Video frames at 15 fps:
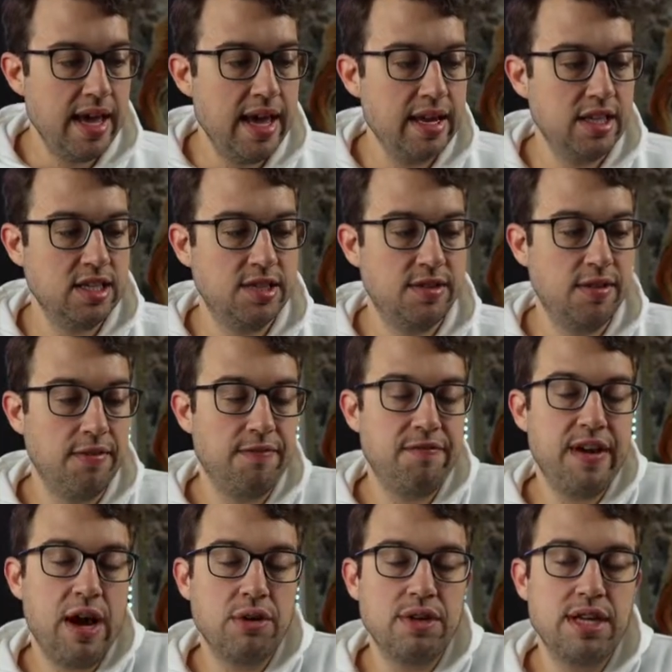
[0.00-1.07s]
And it's the
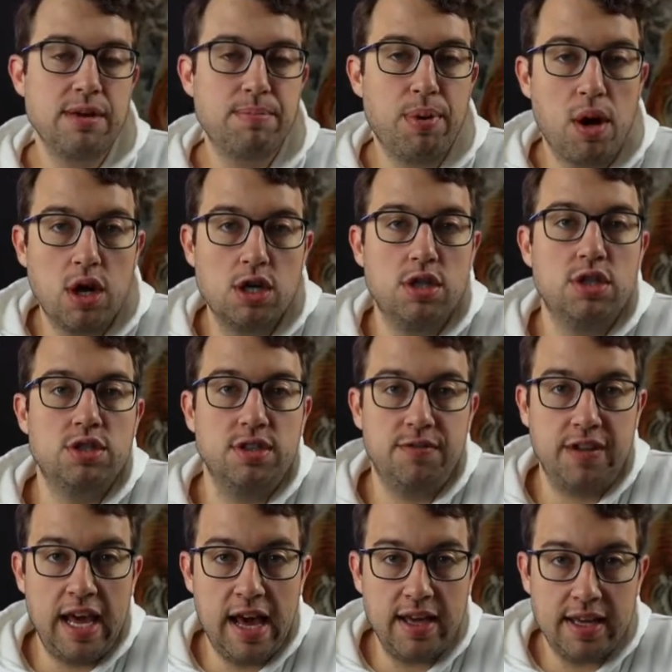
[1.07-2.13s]
founding partners of
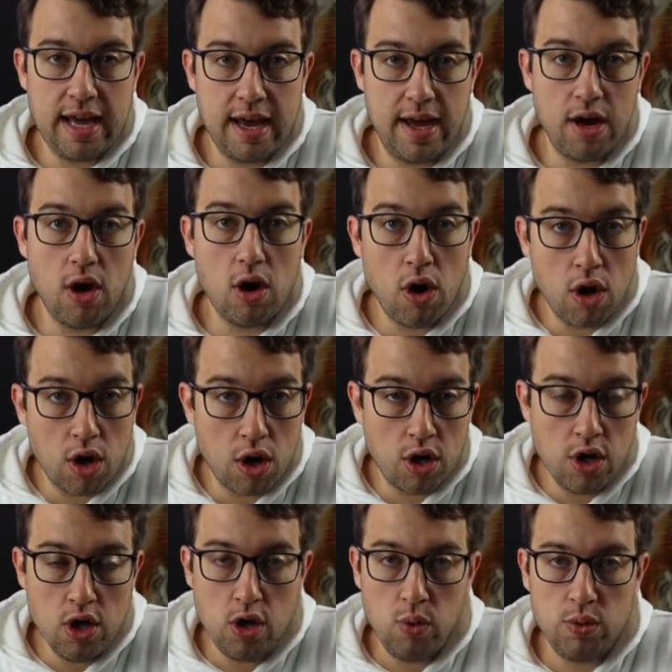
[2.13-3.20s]
KKR,
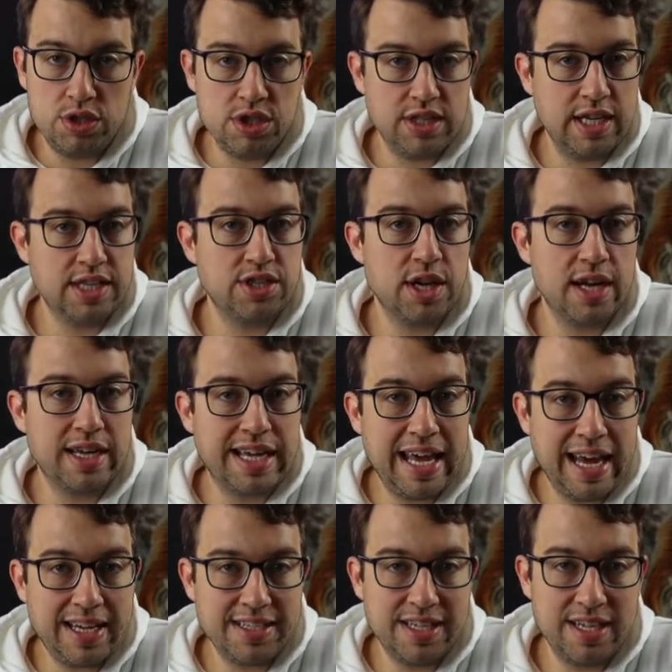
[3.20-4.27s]
which is a
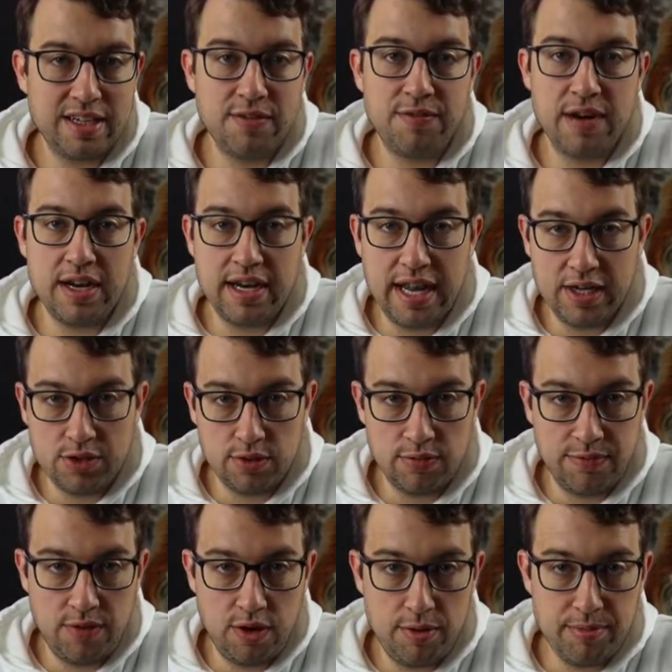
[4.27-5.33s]
gigantic financial
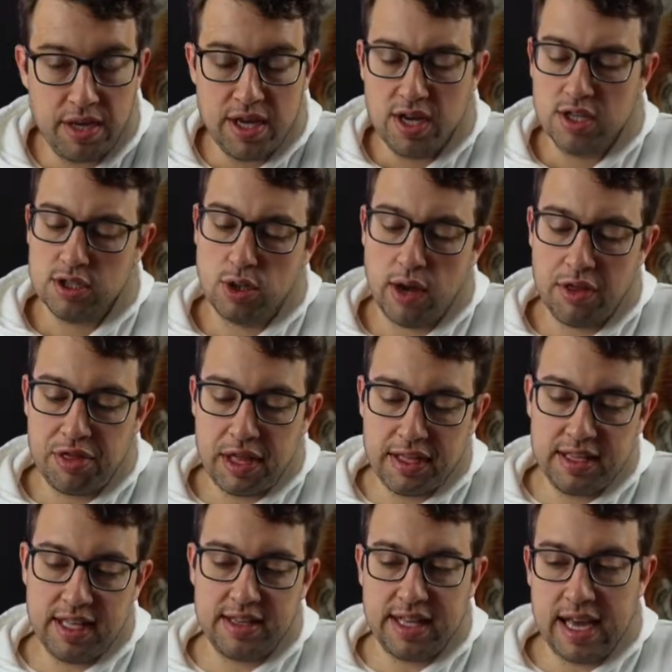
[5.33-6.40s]
firm. So I
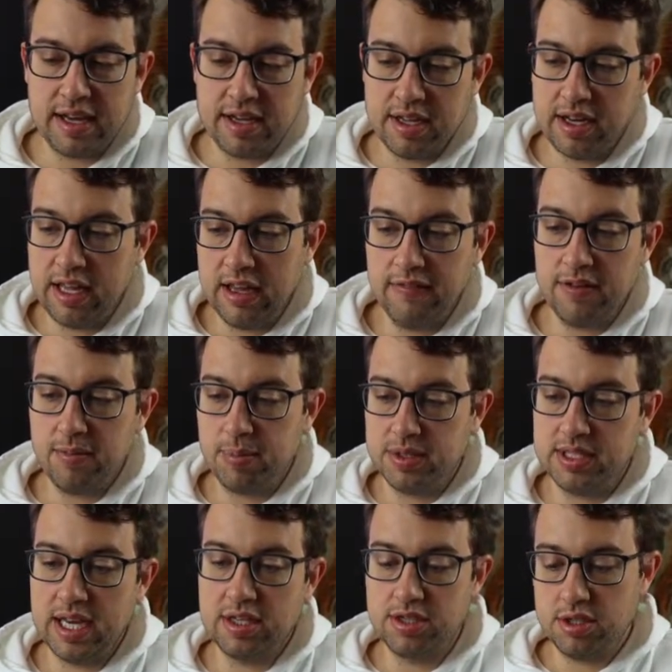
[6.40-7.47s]
think that that could even
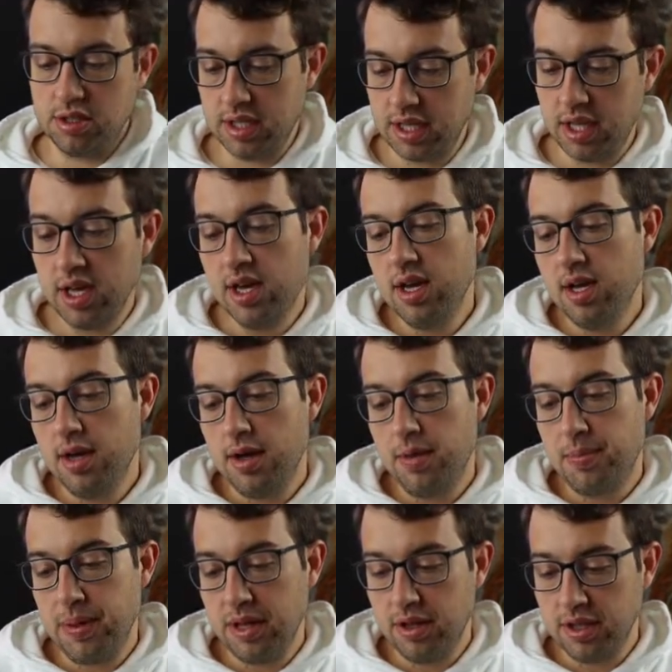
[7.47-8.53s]
potentially
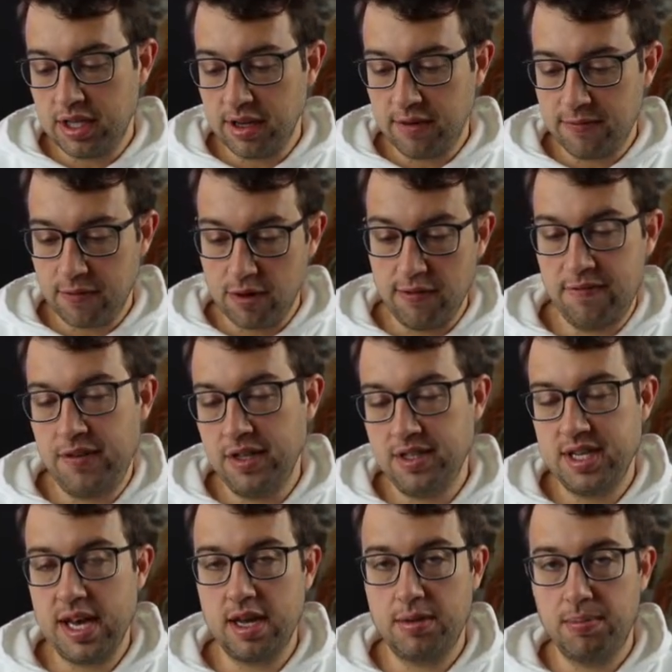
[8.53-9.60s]
be looking for a
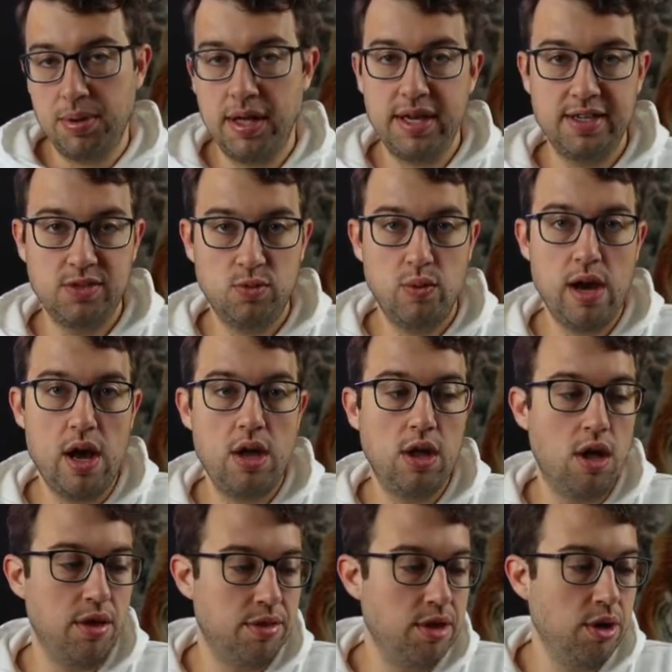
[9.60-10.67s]
fintech play as well,
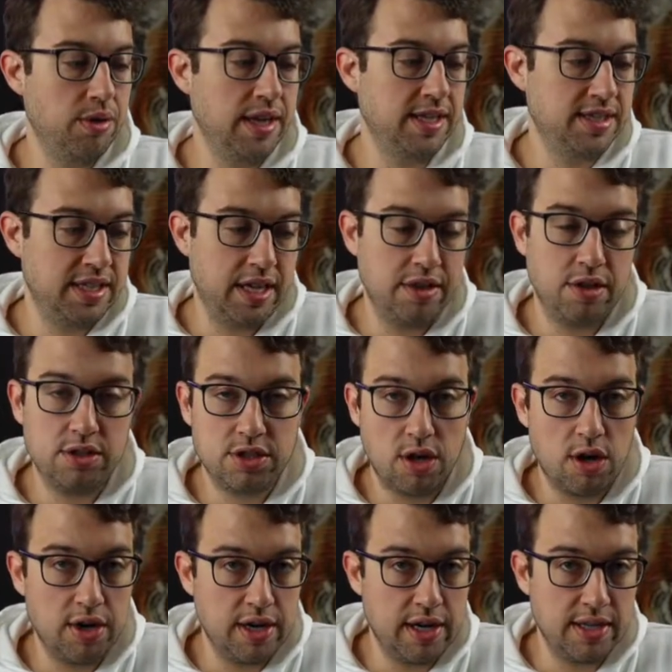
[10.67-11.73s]
although they say they're
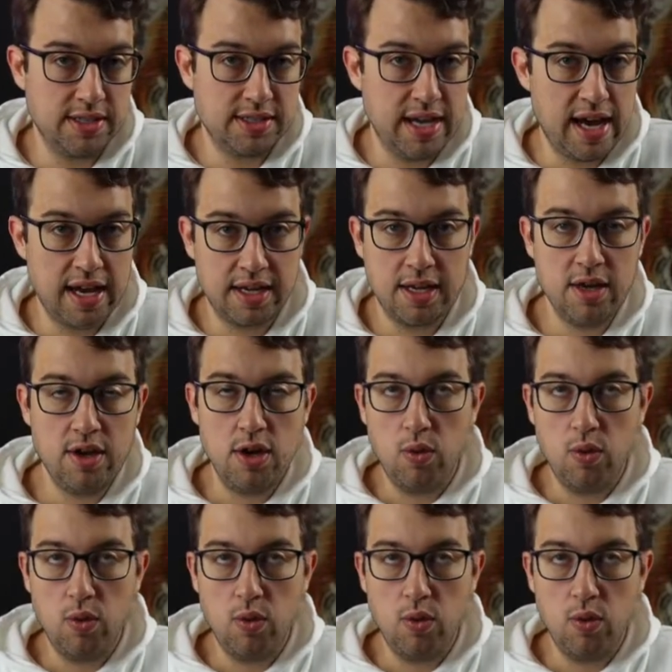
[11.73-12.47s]
targeting tech.